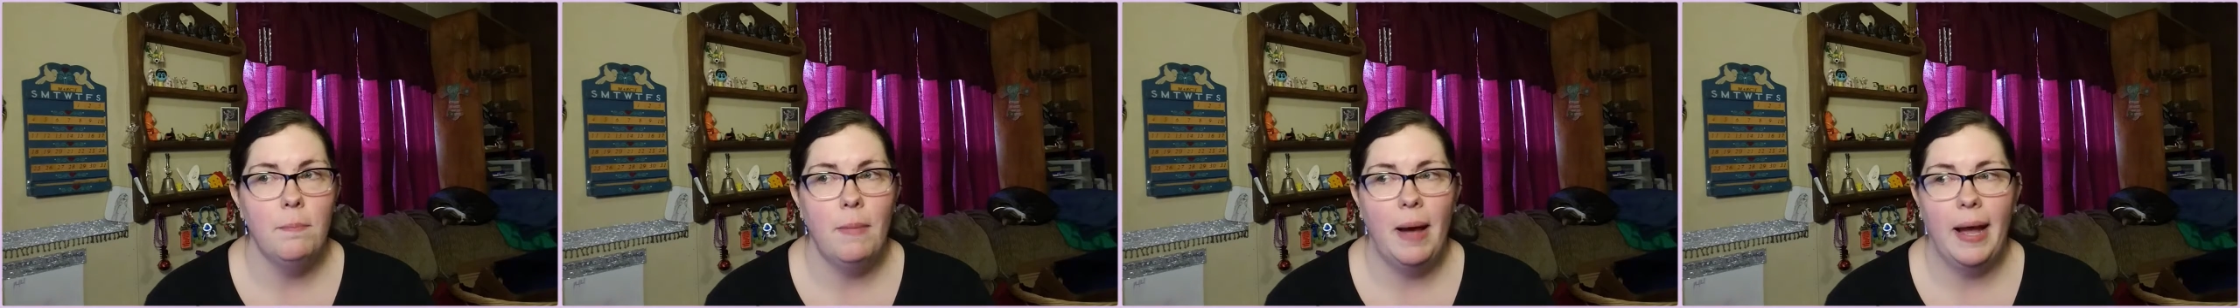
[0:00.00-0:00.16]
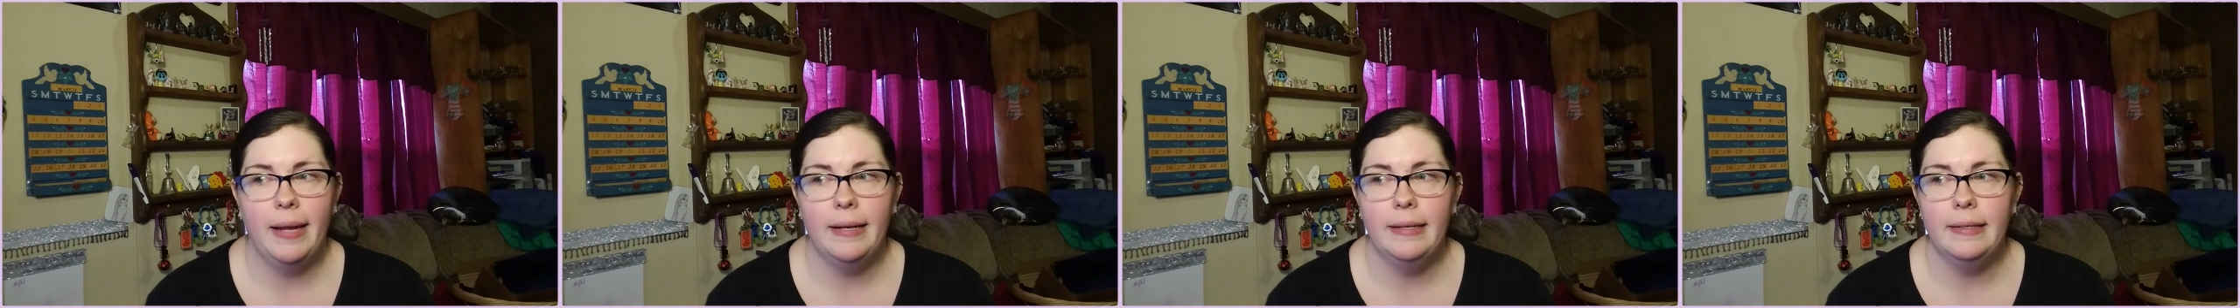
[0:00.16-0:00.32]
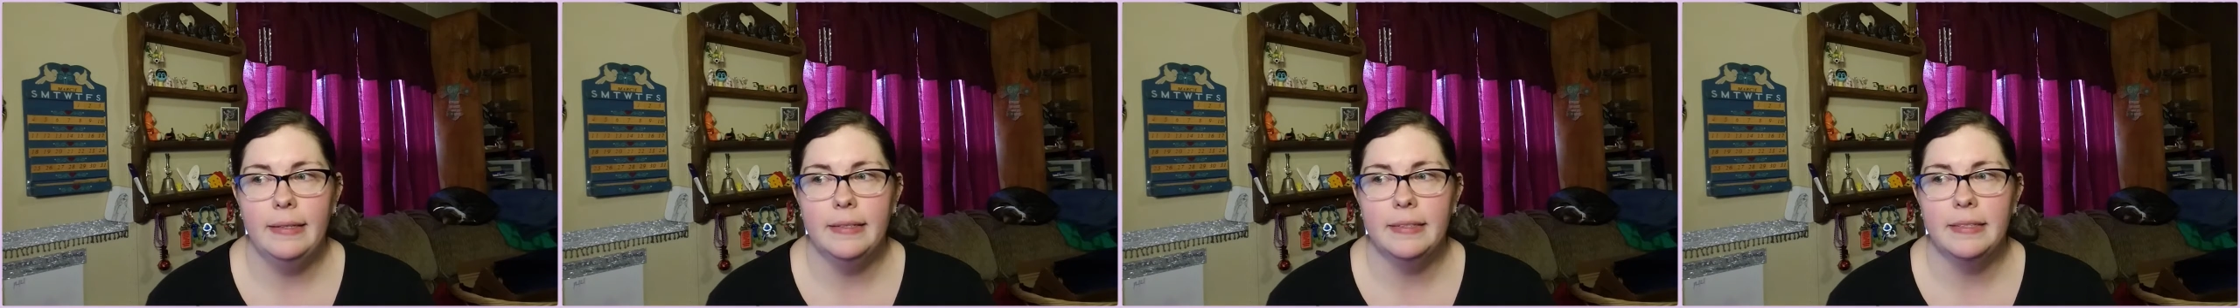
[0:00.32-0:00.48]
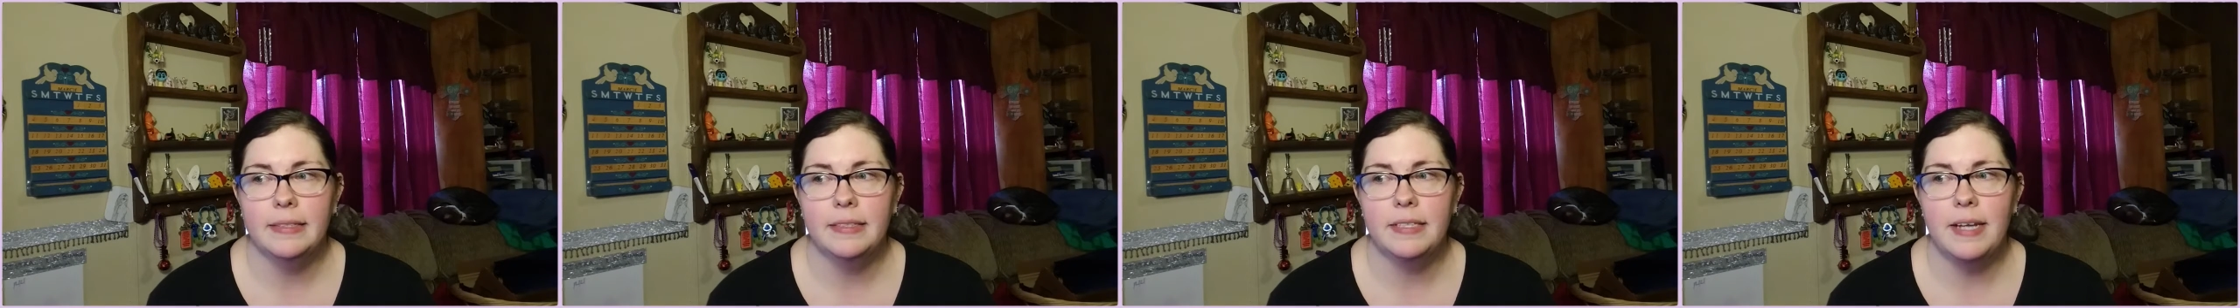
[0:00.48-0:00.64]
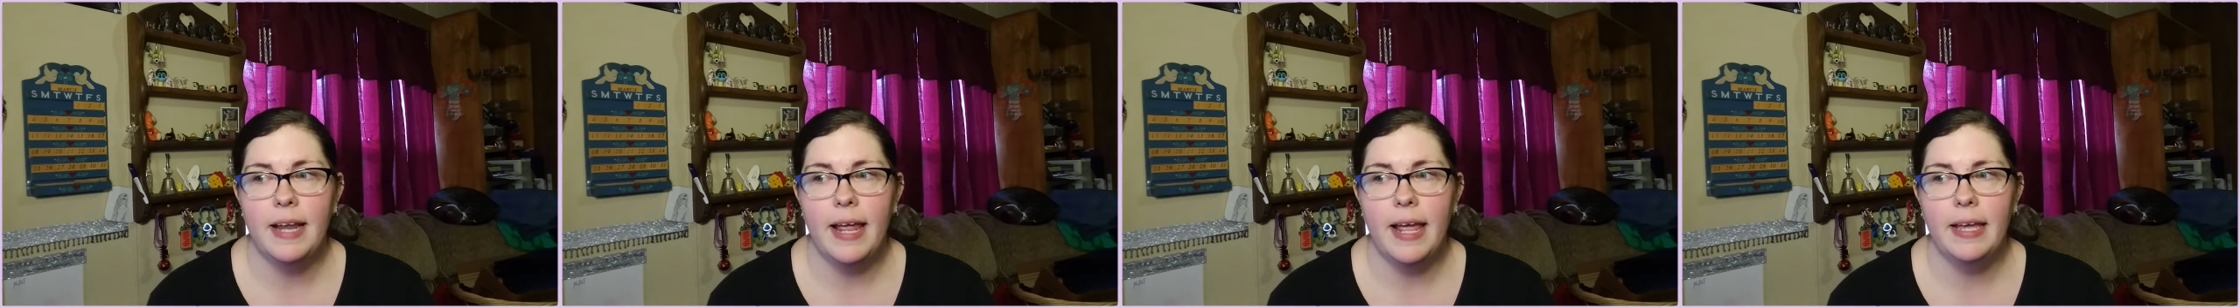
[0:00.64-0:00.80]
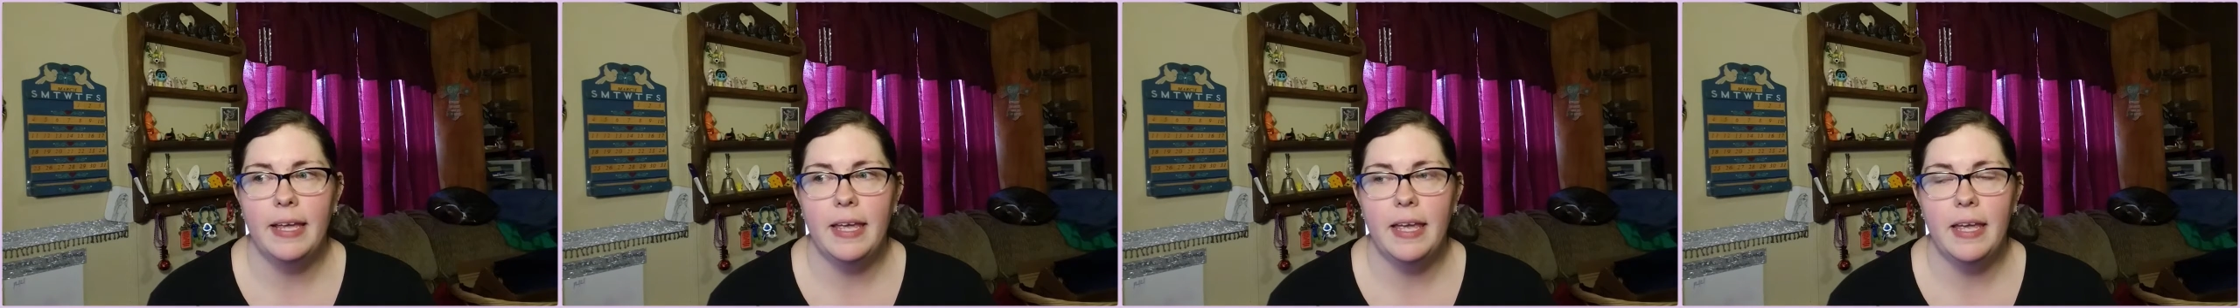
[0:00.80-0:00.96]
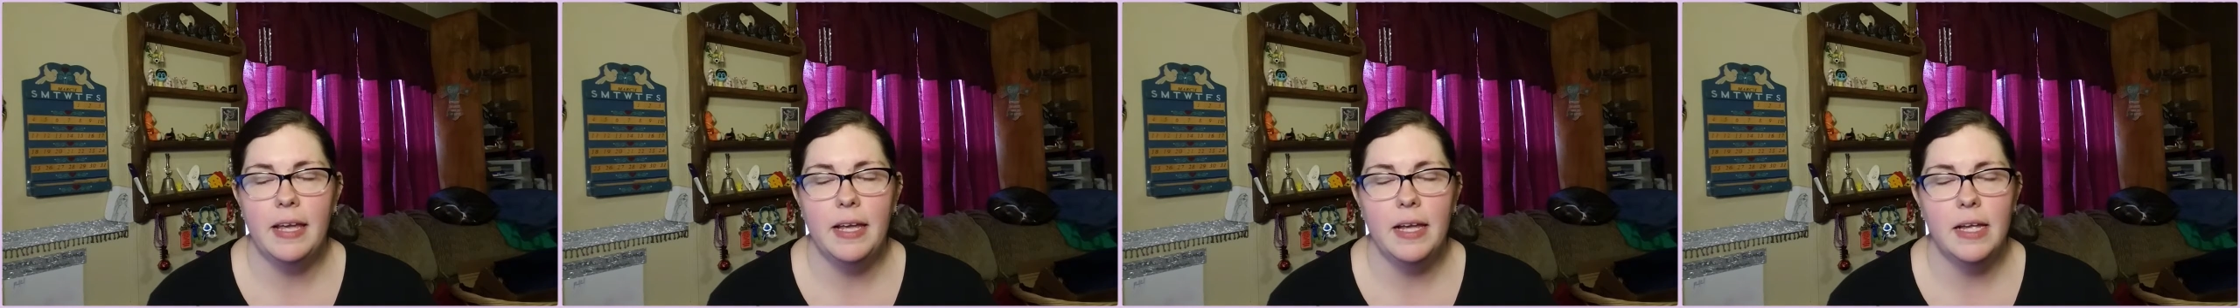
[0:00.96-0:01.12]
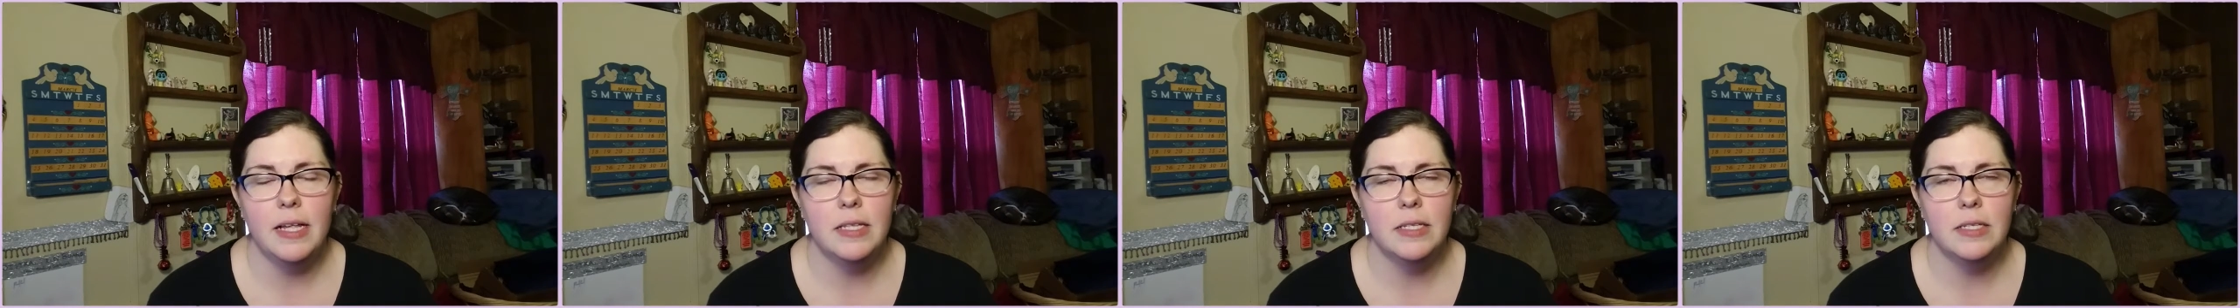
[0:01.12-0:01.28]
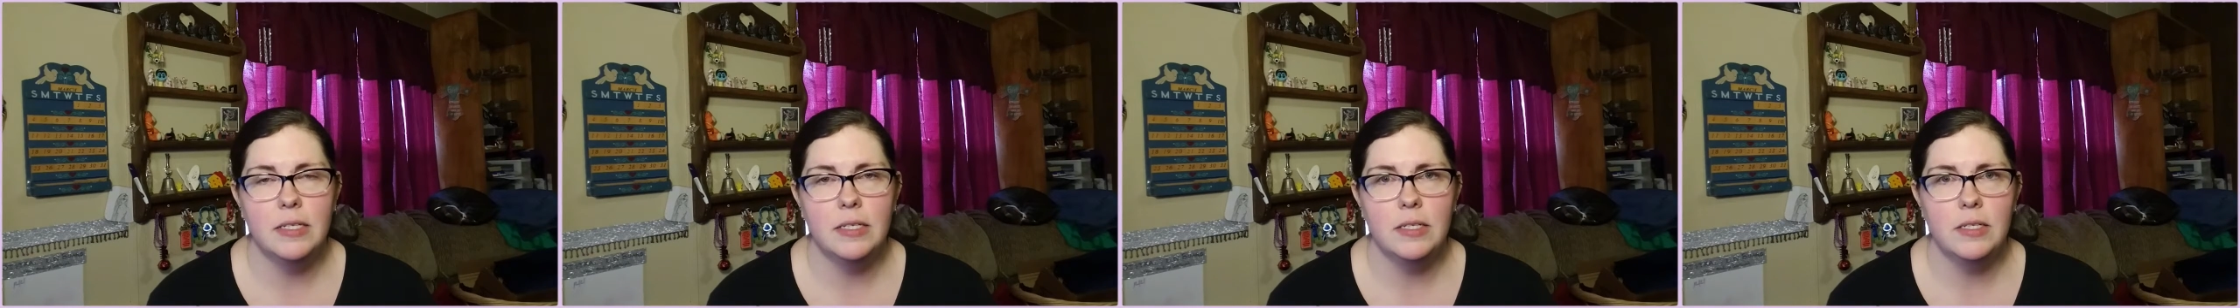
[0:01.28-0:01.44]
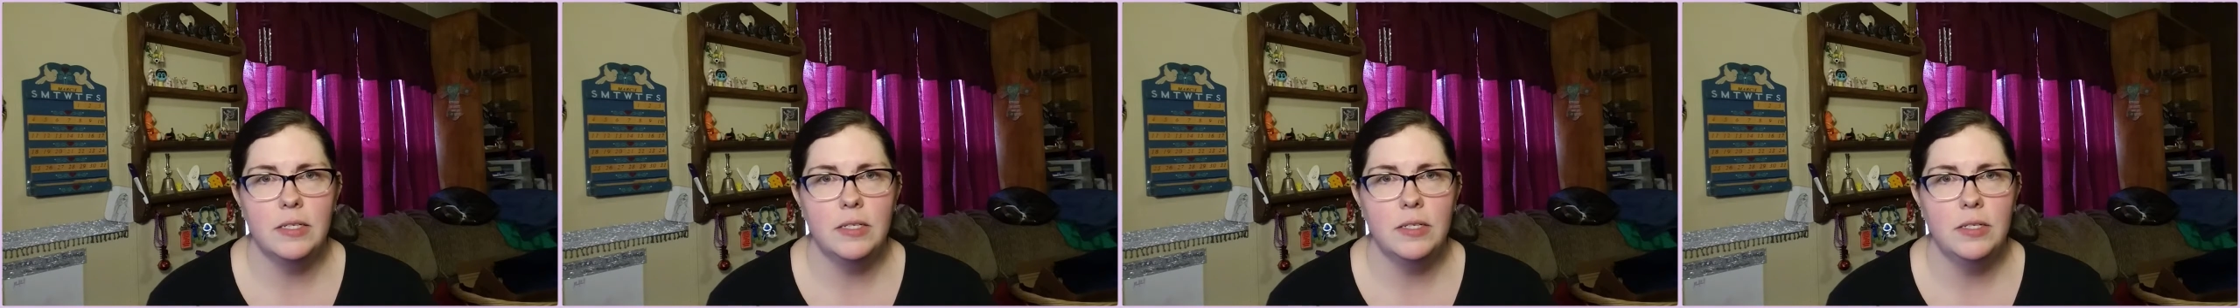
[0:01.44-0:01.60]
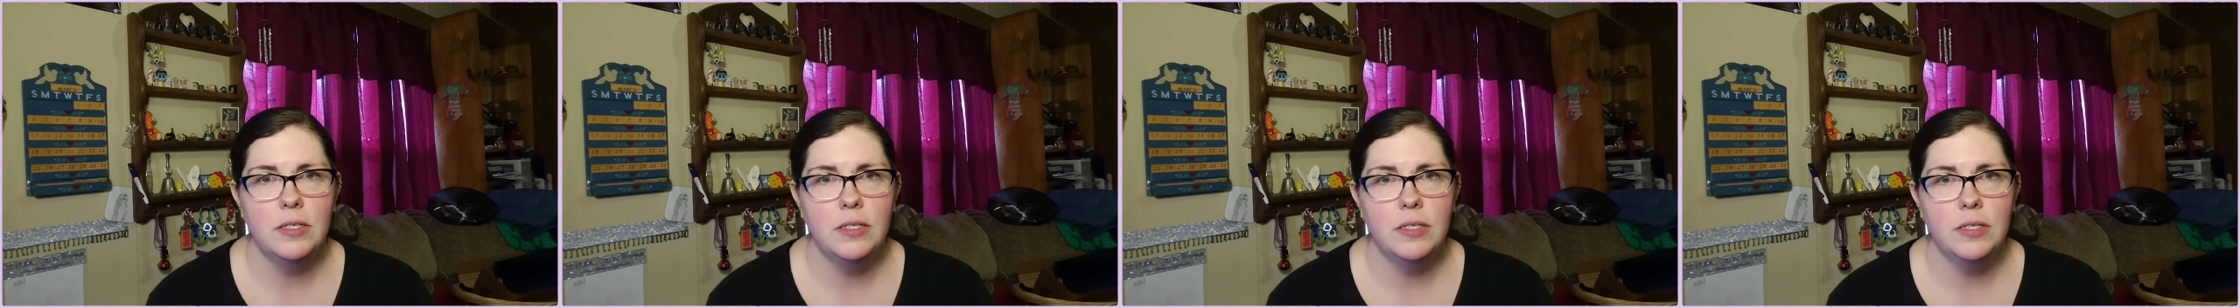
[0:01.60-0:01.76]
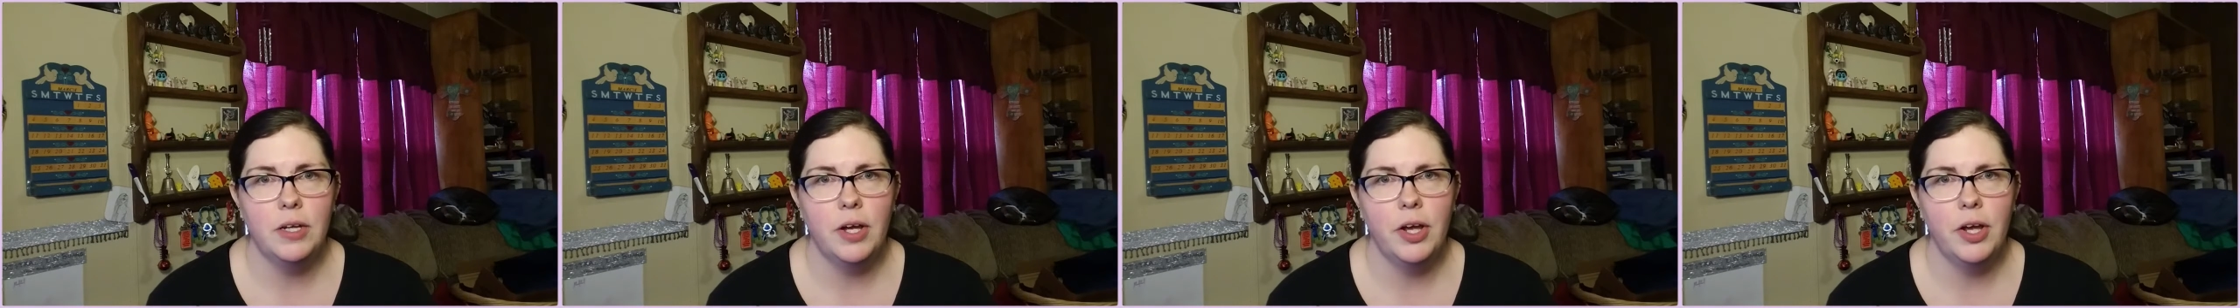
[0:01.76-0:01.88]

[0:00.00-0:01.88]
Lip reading: mindless snacking a little